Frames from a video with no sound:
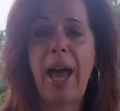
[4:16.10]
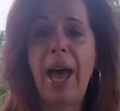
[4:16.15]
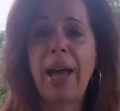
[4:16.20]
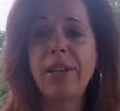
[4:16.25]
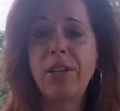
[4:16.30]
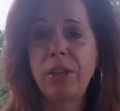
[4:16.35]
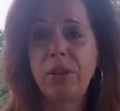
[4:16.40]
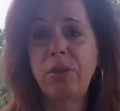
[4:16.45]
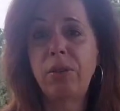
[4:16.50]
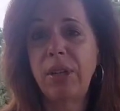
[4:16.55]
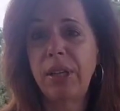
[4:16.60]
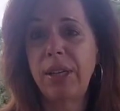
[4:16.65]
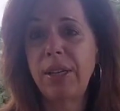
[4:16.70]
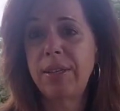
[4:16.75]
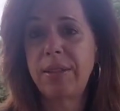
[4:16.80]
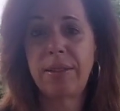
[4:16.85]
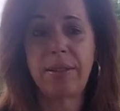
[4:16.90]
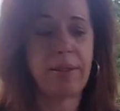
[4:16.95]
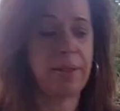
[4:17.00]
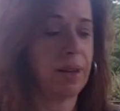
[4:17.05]
I do
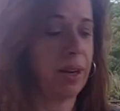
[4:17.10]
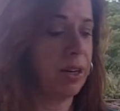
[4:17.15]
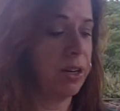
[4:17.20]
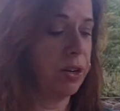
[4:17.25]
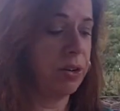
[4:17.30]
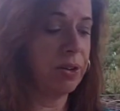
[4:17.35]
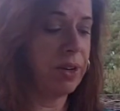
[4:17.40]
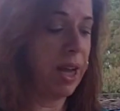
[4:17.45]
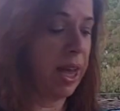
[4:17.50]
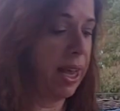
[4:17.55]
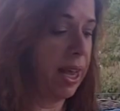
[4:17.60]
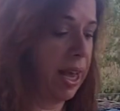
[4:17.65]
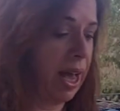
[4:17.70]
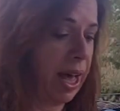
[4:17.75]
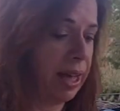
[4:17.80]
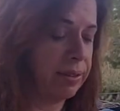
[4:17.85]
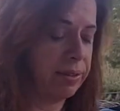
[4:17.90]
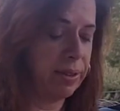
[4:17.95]
list a New Day.